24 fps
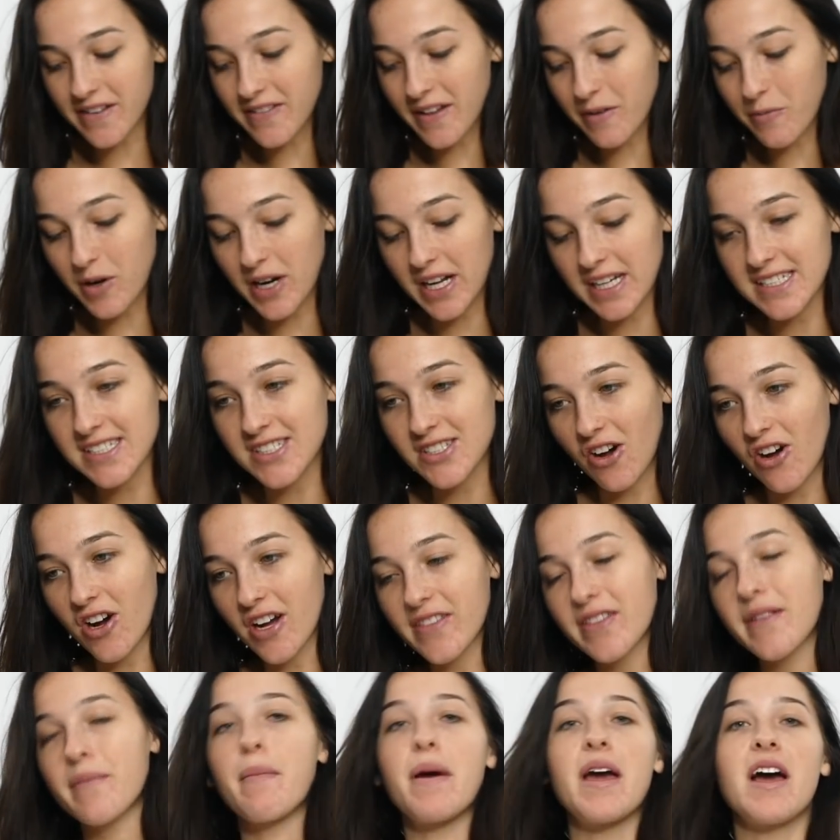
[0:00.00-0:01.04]
and then when I saw
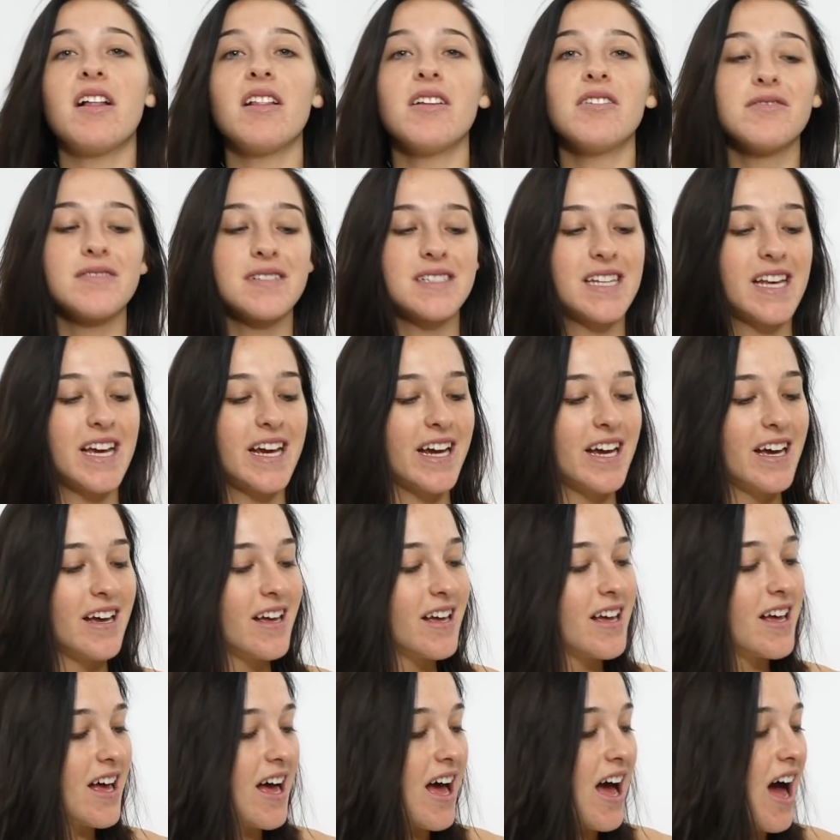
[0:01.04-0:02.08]
it in the mail, I was like,
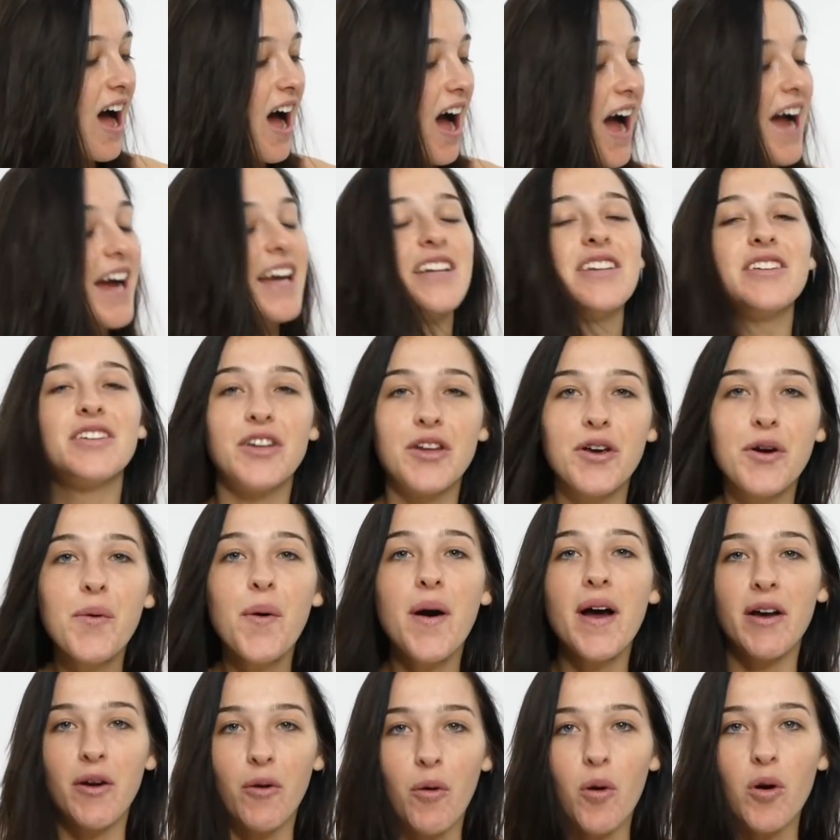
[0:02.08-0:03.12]
I knew
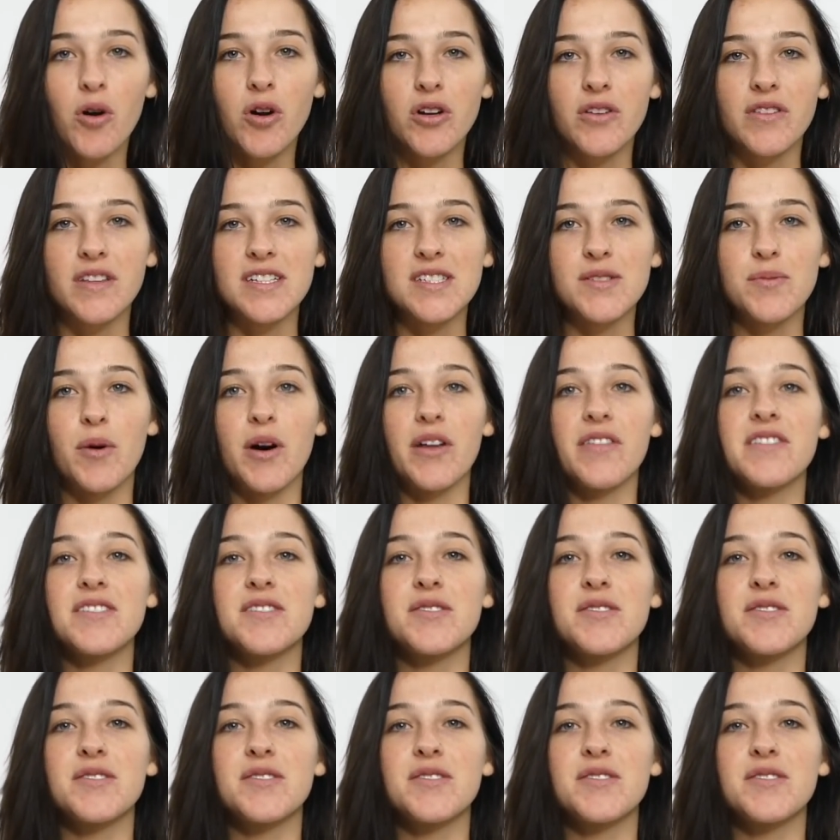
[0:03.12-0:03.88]
I ordered this one.